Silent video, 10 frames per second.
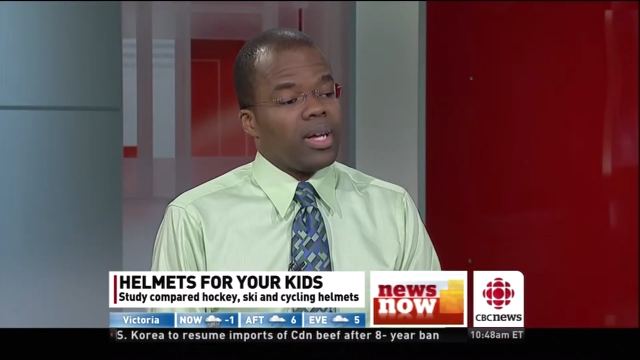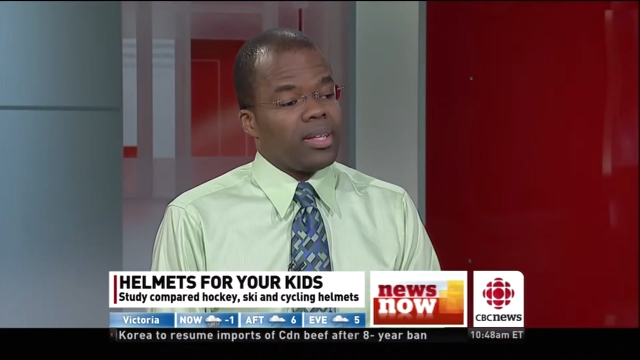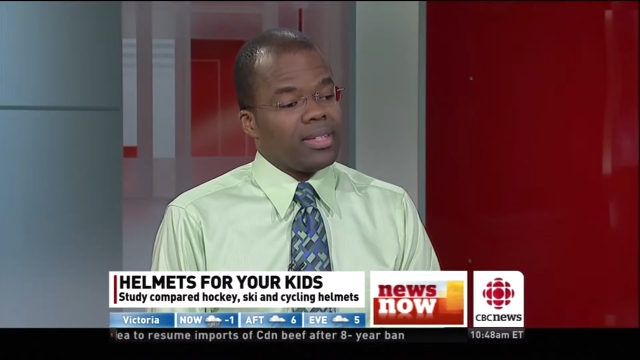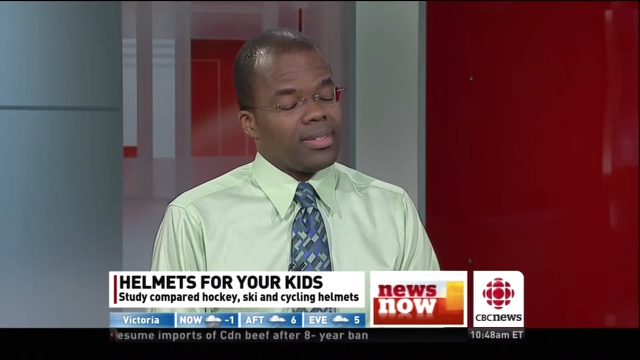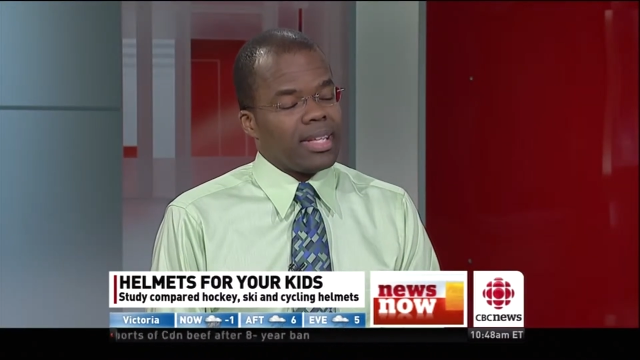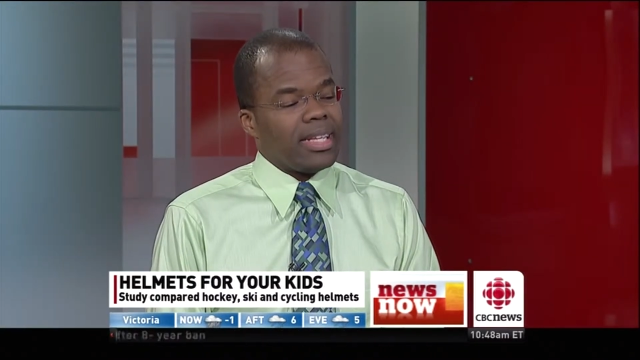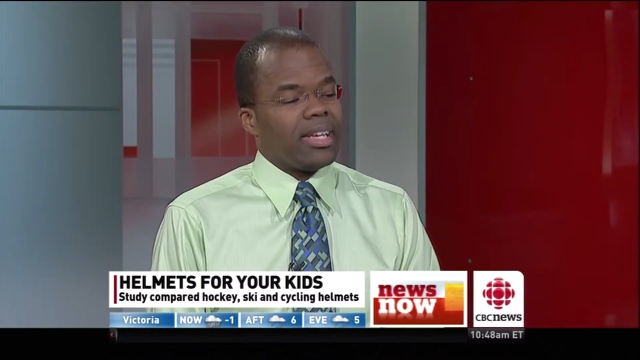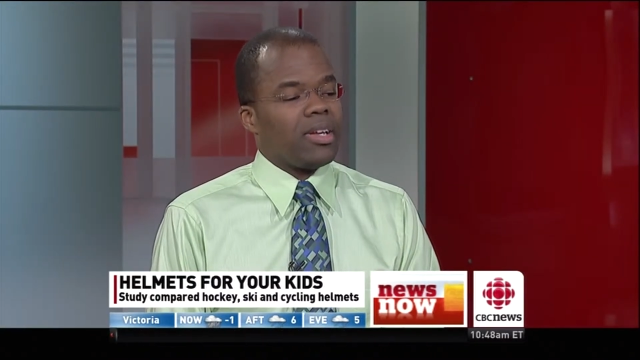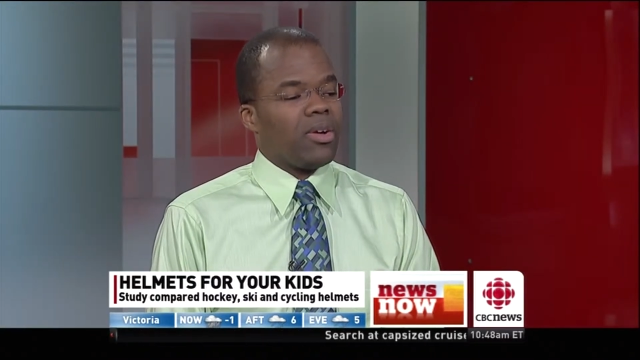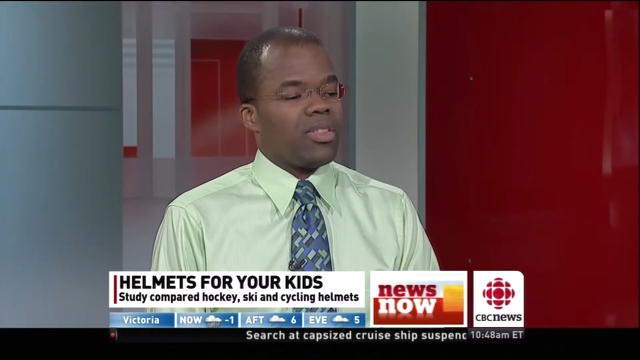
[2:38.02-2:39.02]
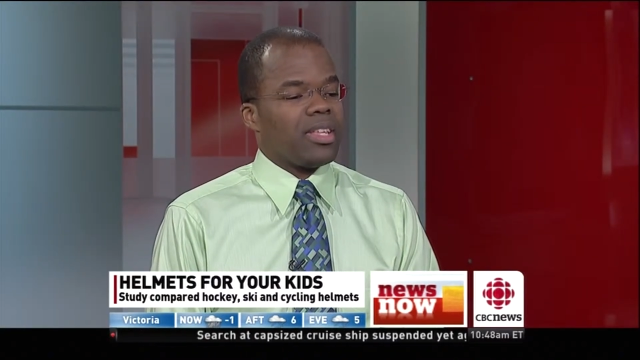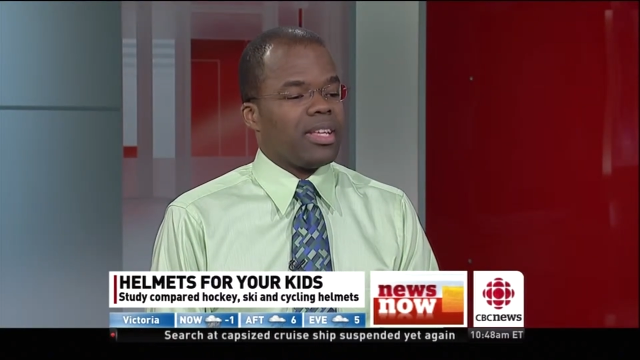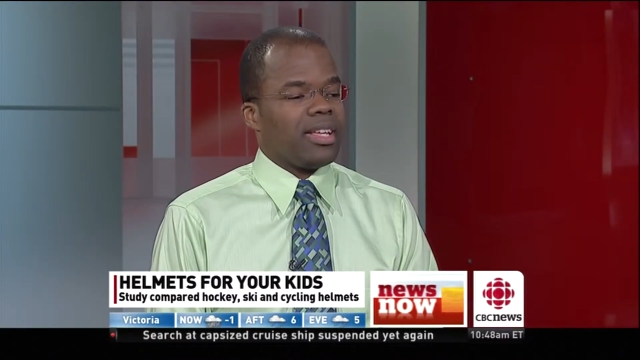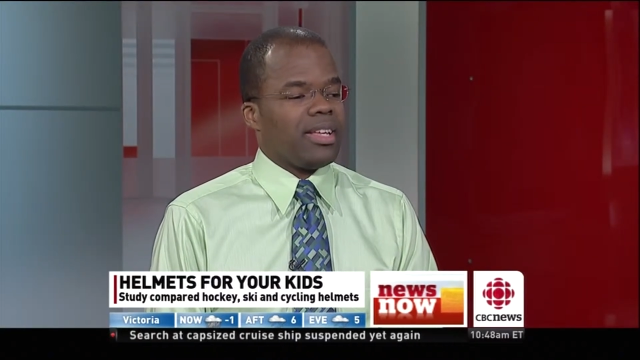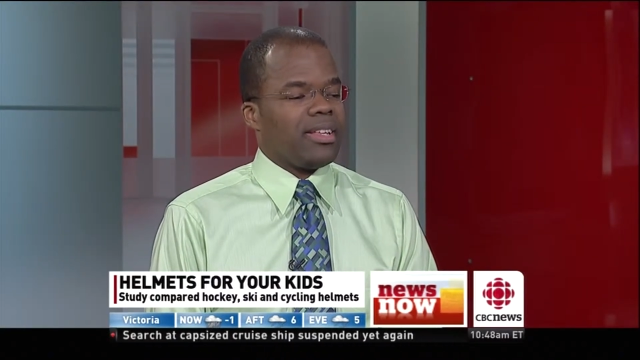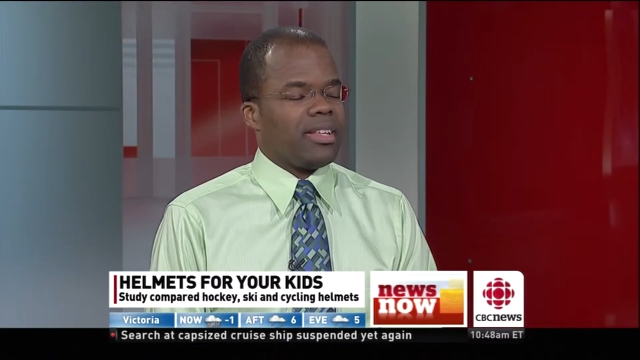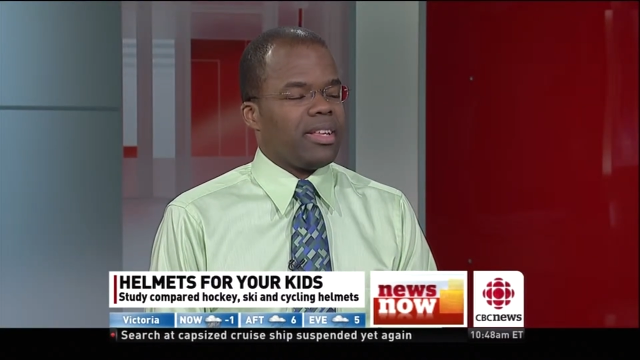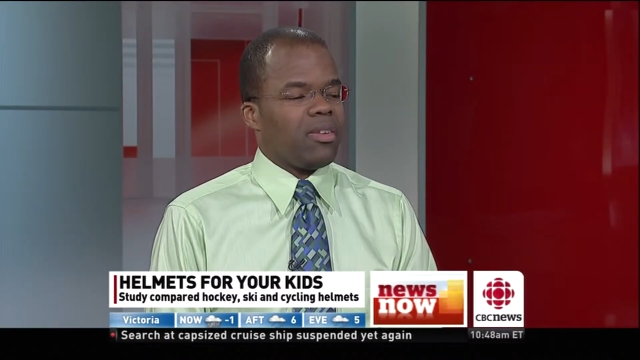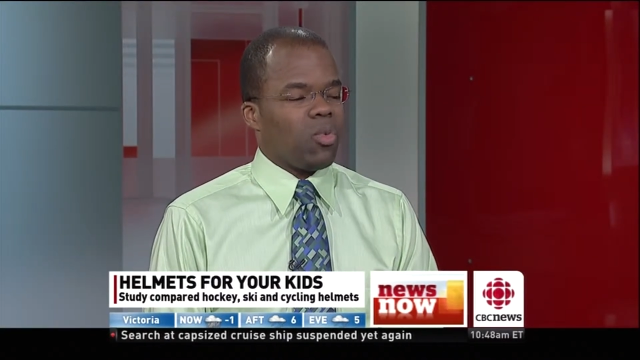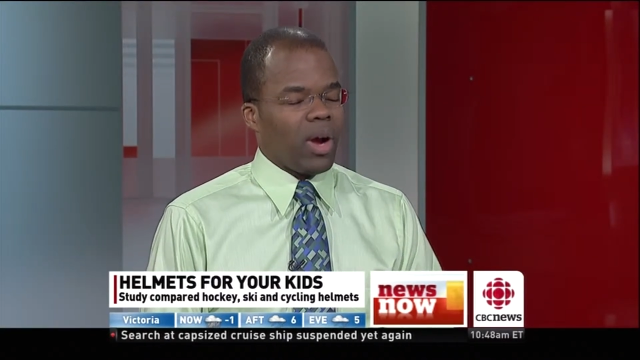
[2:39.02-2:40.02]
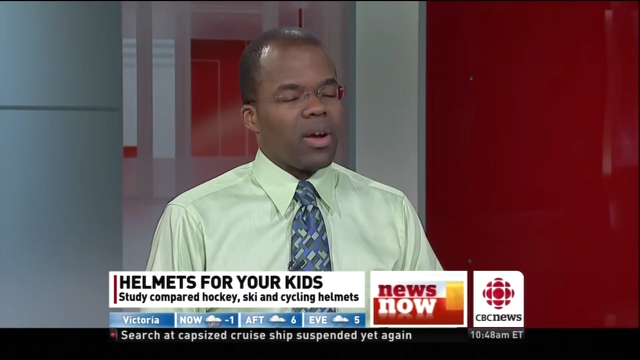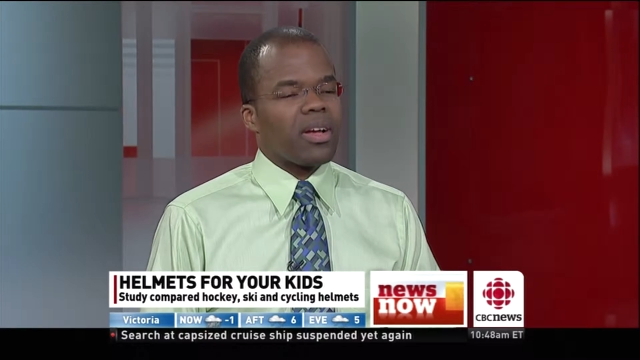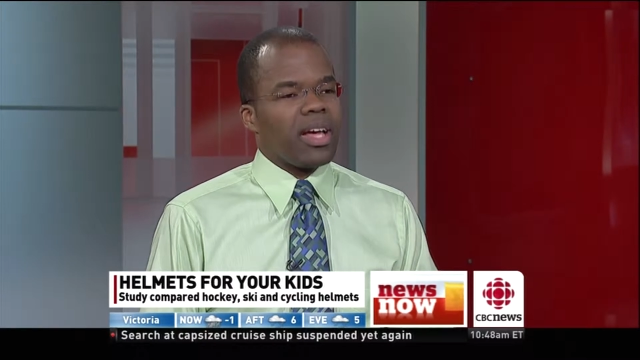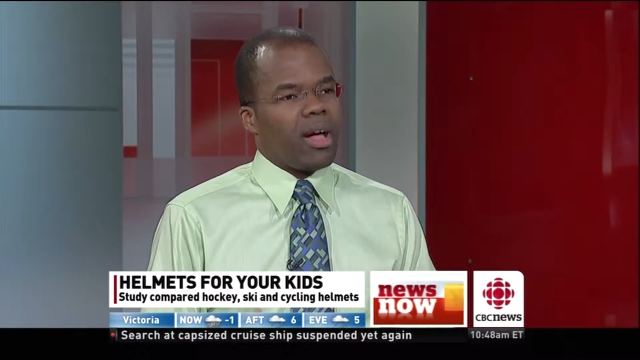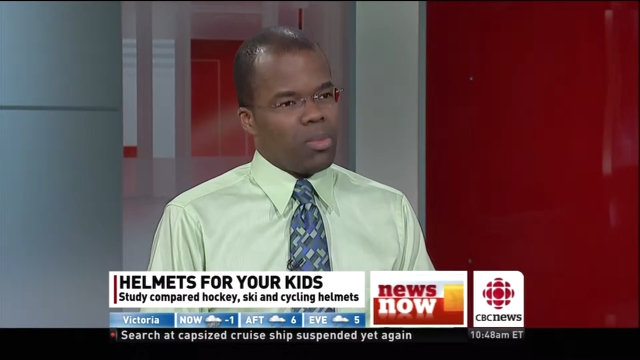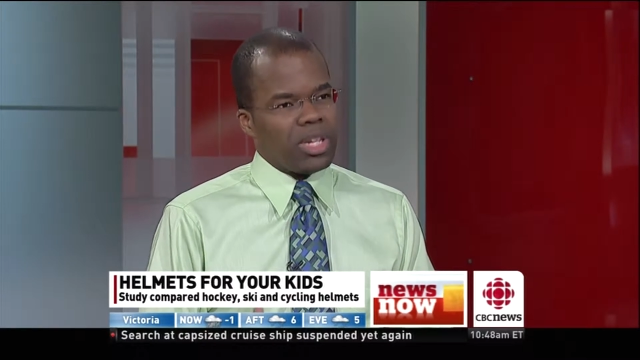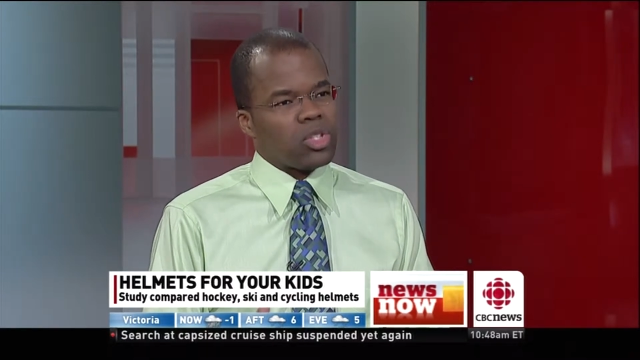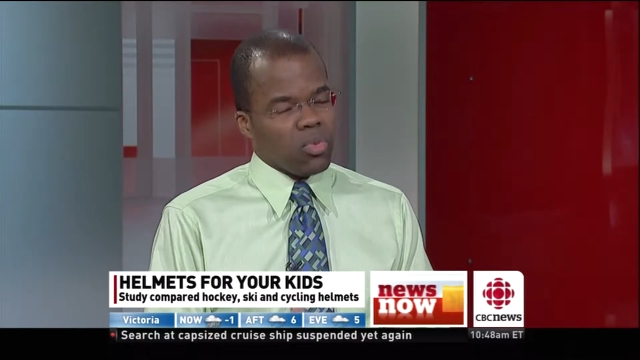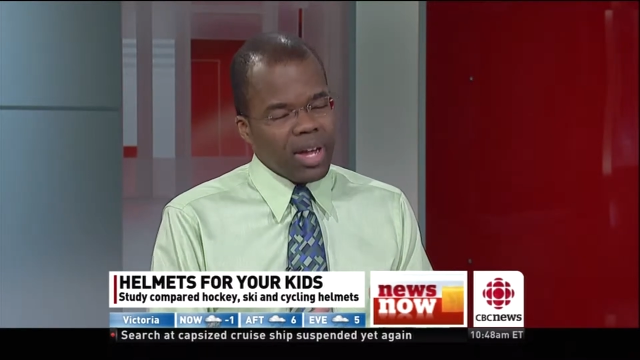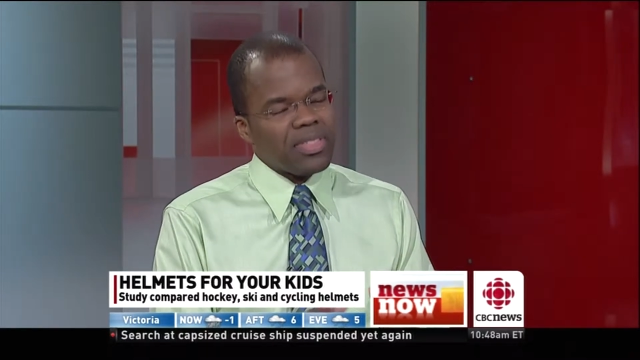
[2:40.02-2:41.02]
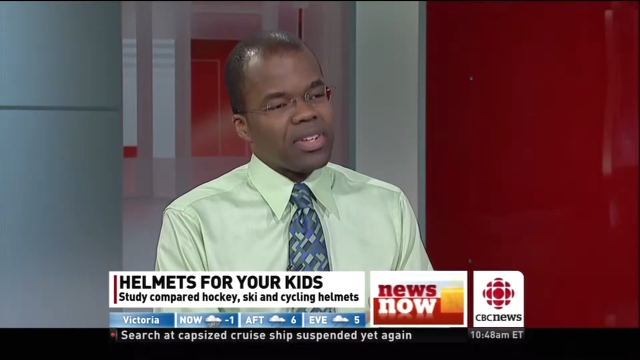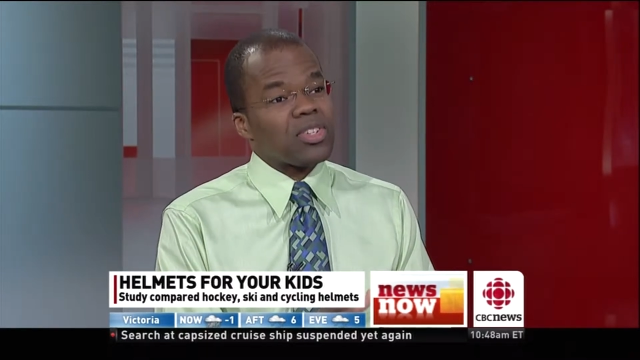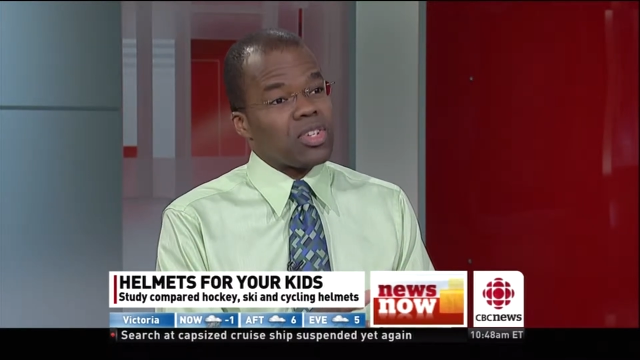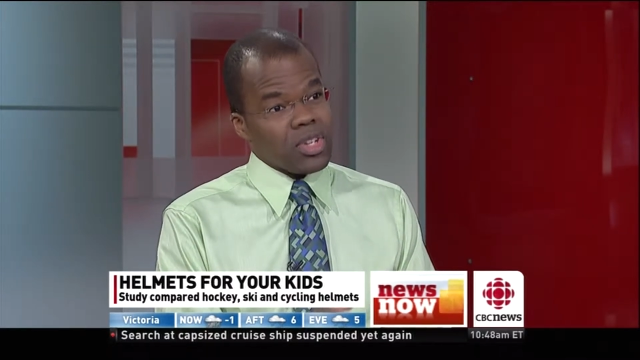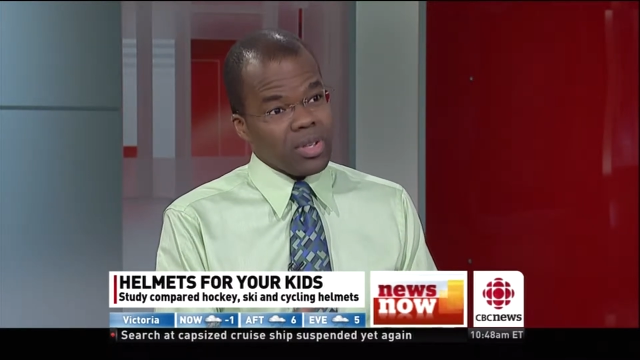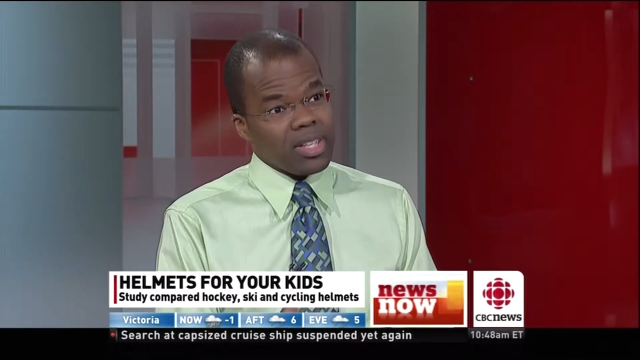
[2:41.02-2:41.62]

Well, you know, wearing a helmet is the right thing to do.